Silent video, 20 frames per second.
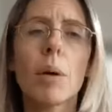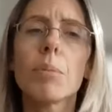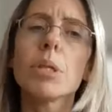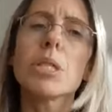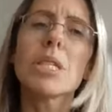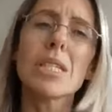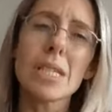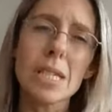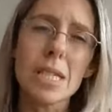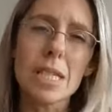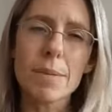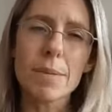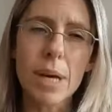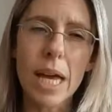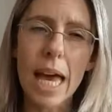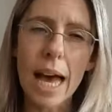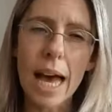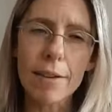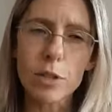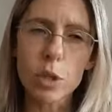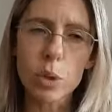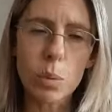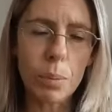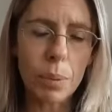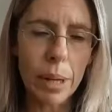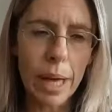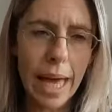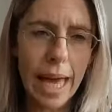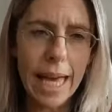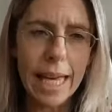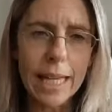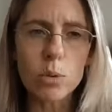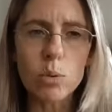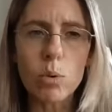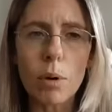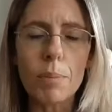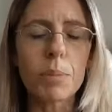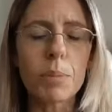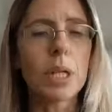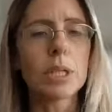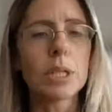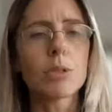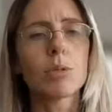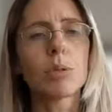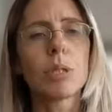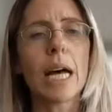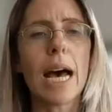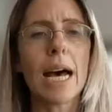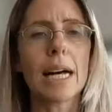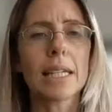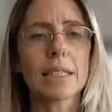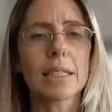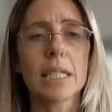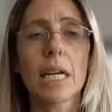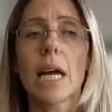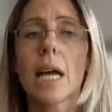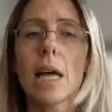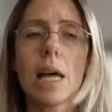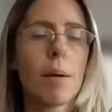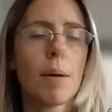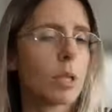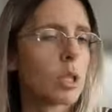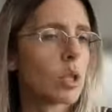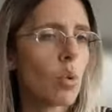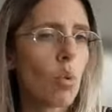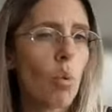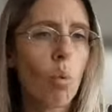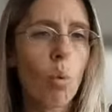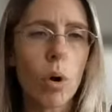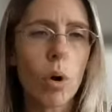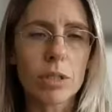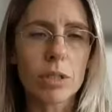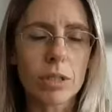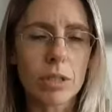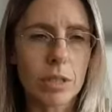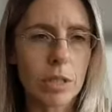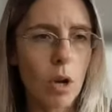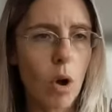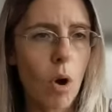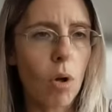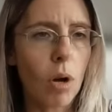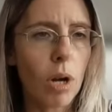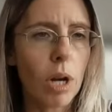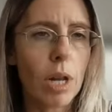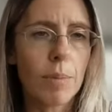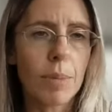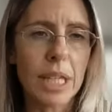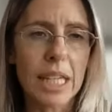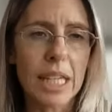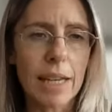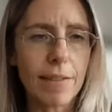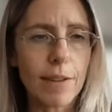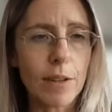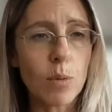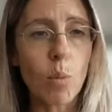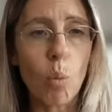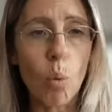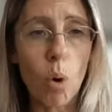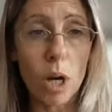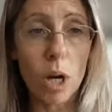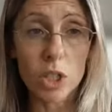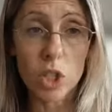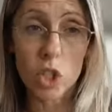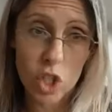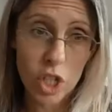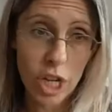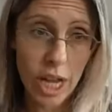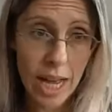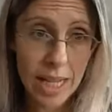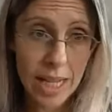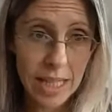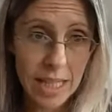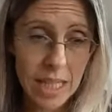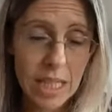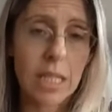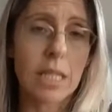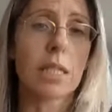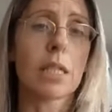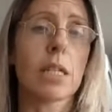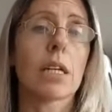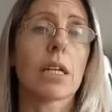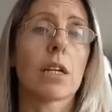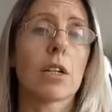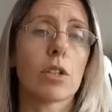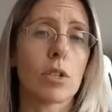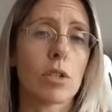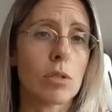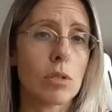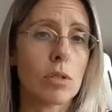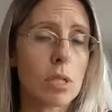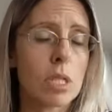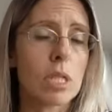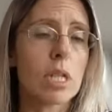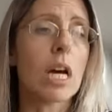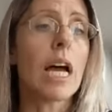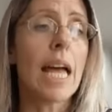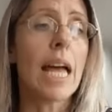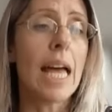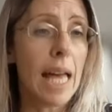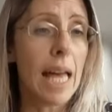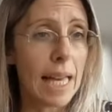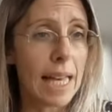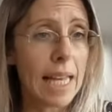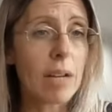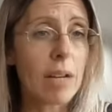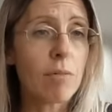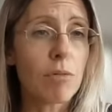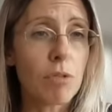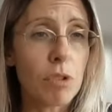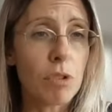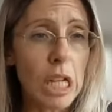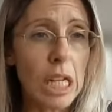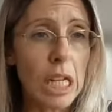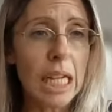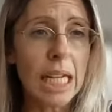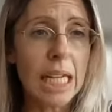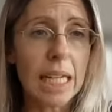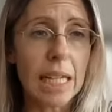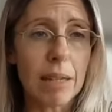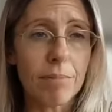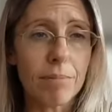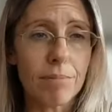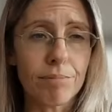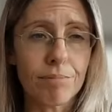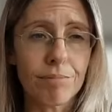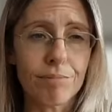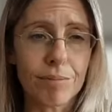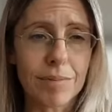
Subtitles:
Businesses may have to pay to appeal to that, but you won't only be given one chance, because it can really